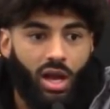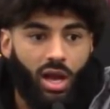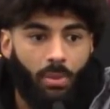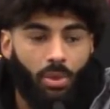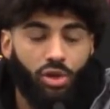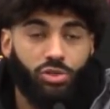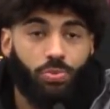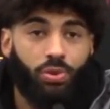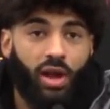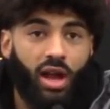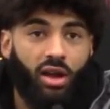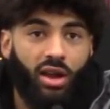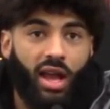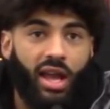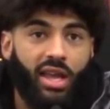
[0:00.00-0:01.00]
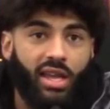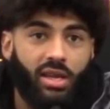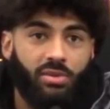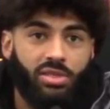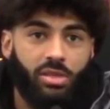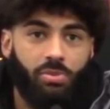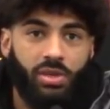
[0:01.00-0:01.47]
most proud I
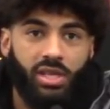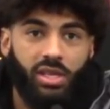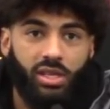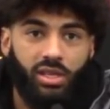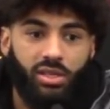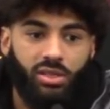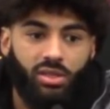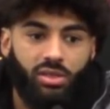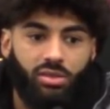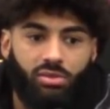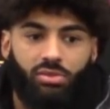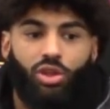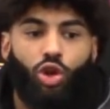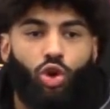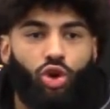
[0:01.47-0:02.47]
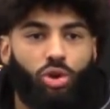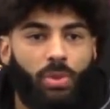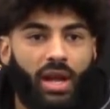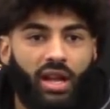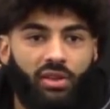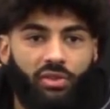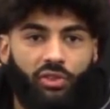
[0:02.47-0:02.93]
am to be the
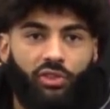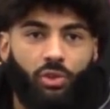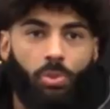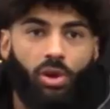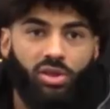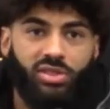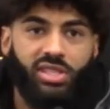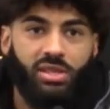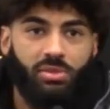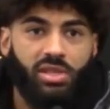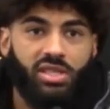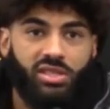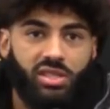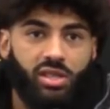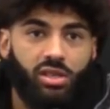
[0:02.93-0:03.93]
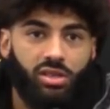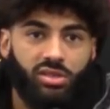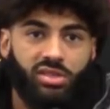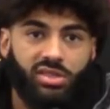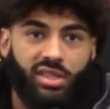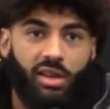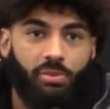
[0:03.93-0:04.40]
quarterback of a football team this year
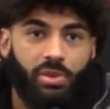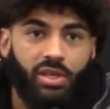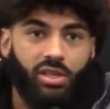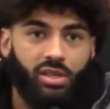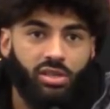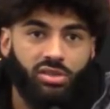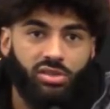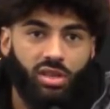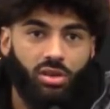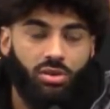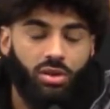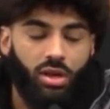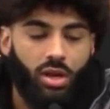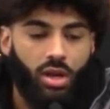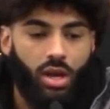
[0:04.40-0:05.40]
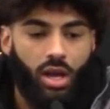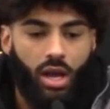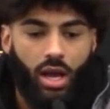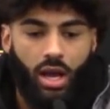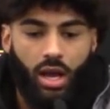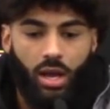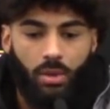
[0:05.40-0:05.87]
since I've been here. So
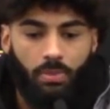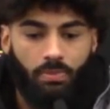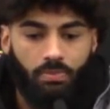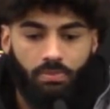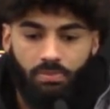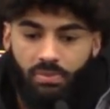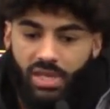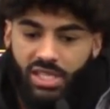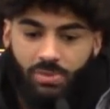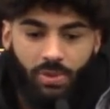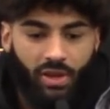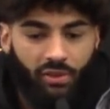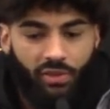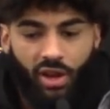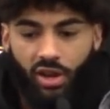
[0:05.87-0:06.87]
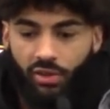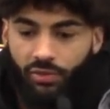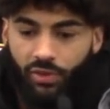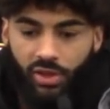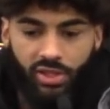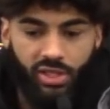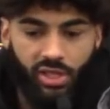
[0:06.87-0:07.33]
it's been a very
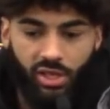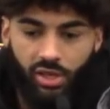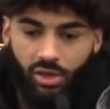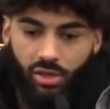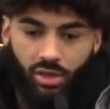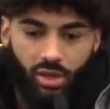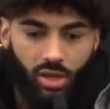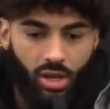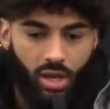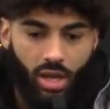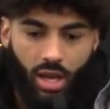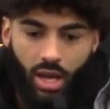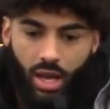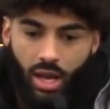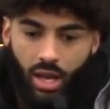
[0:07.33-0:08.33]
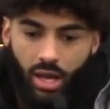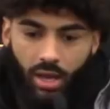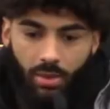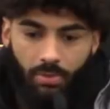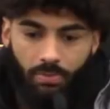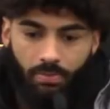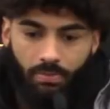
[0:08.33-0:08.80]
fun year.
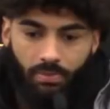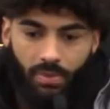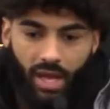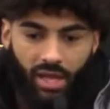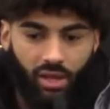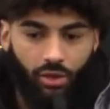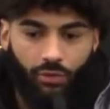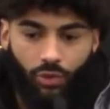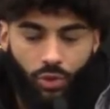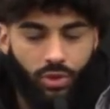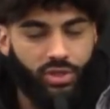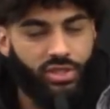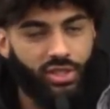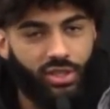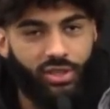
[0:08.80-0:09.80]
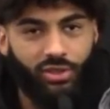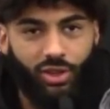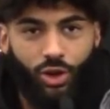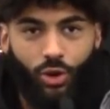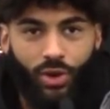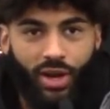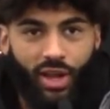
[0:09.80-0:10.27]
I look forward to
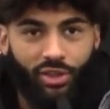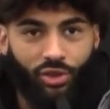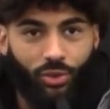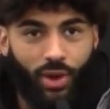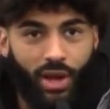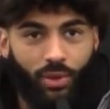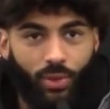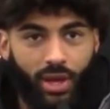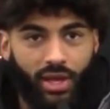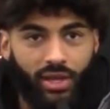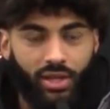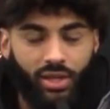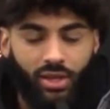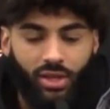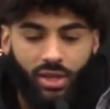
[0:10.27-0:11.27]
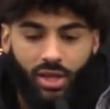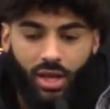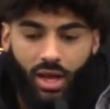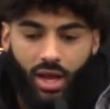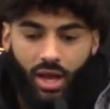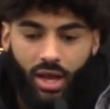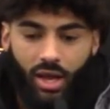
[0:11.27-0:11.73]
going out the right way
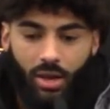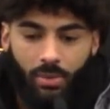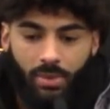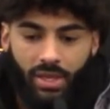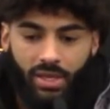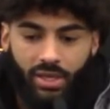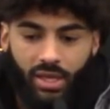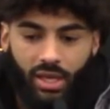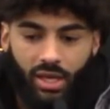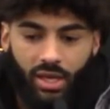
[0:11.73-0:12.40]
and